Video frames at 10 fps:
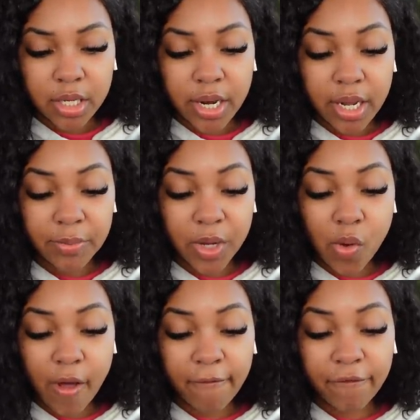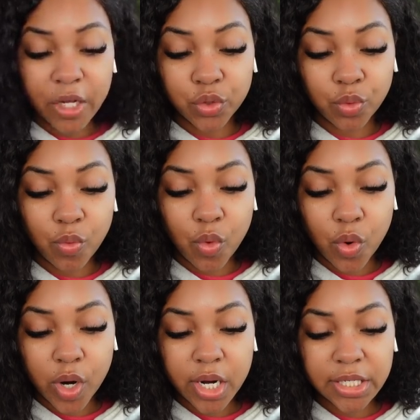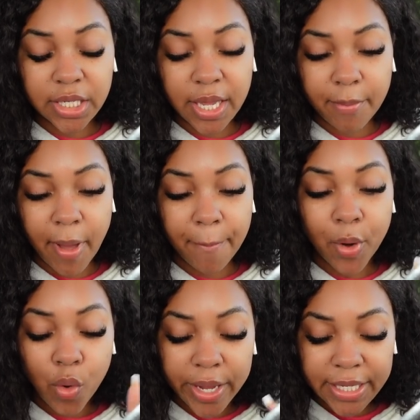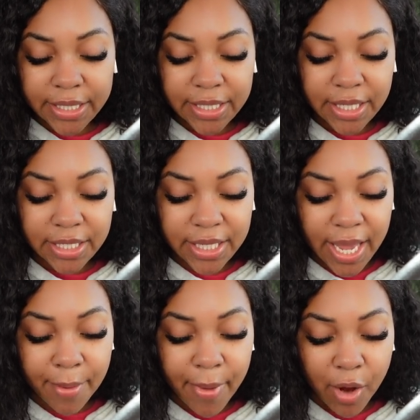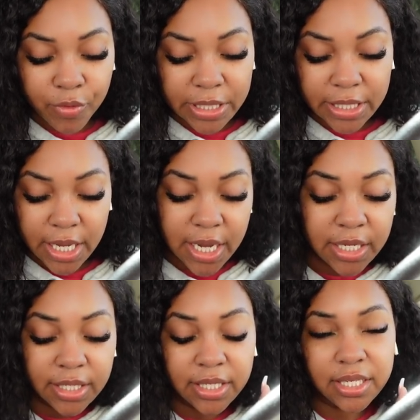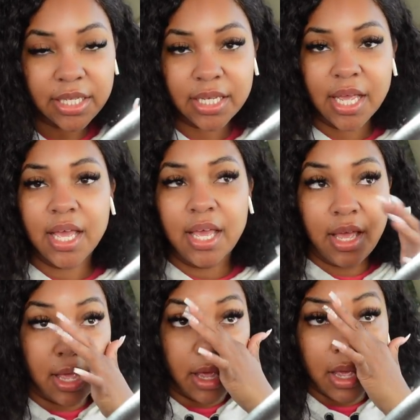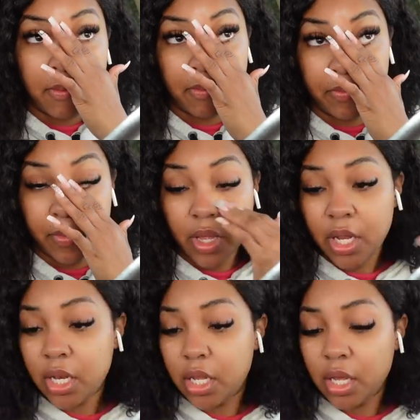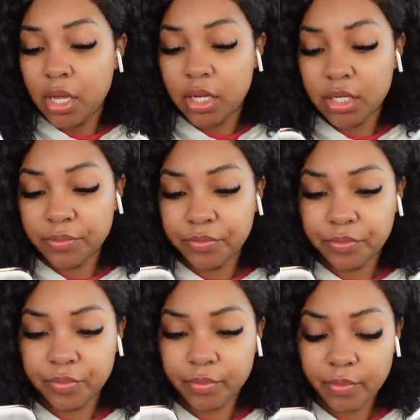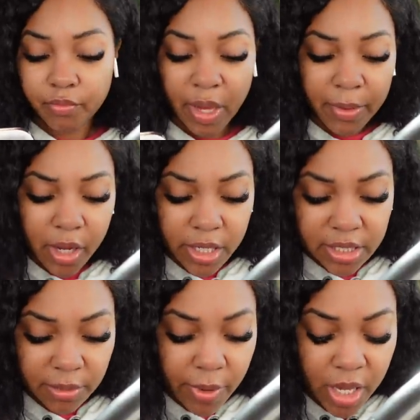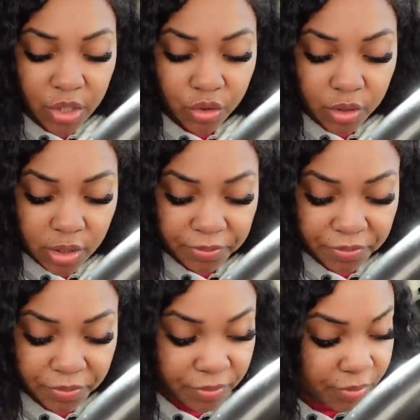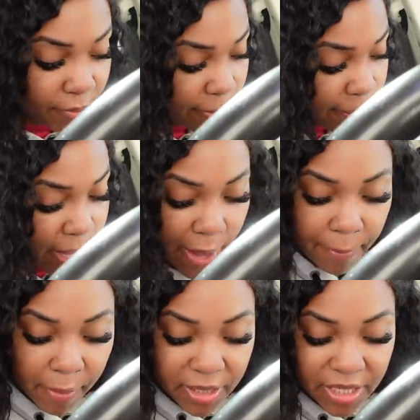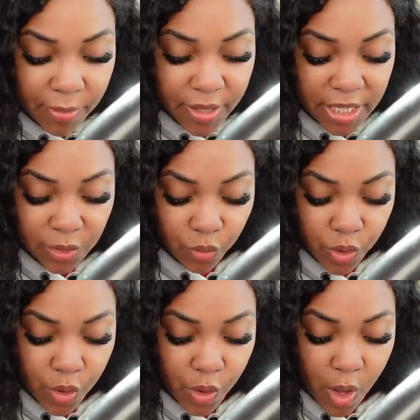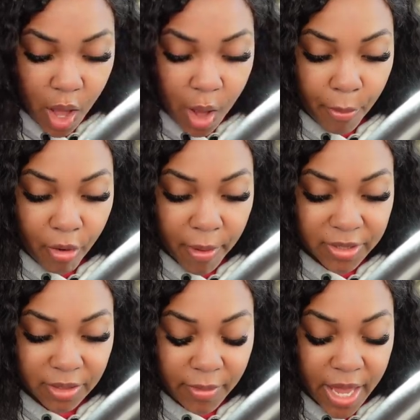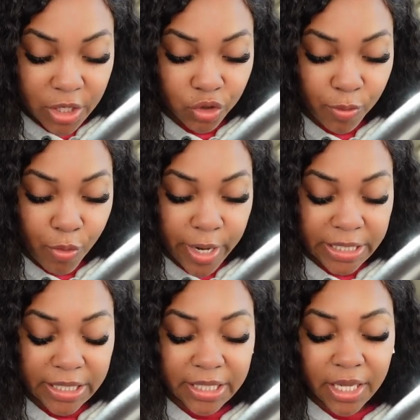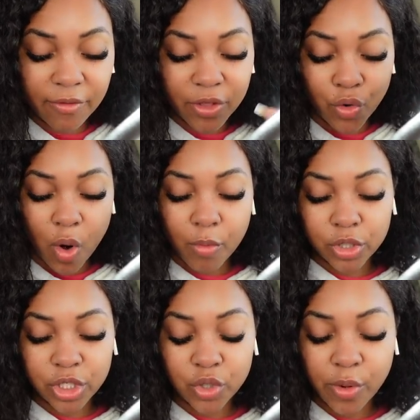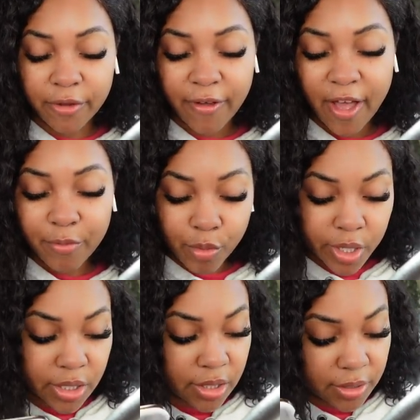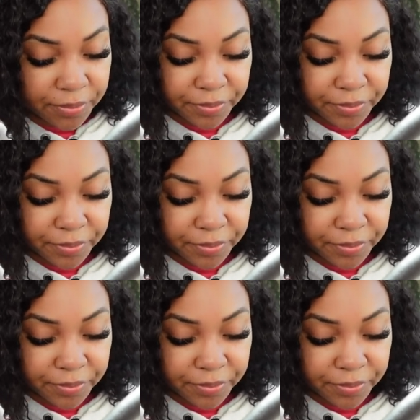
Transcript: now let me go on Fetch Rewards, get my points, scan my receipts. And, yeah, maybe I'll get some extra. Maybe some of these will prompt some extra points instead of the normal just twenty-five points.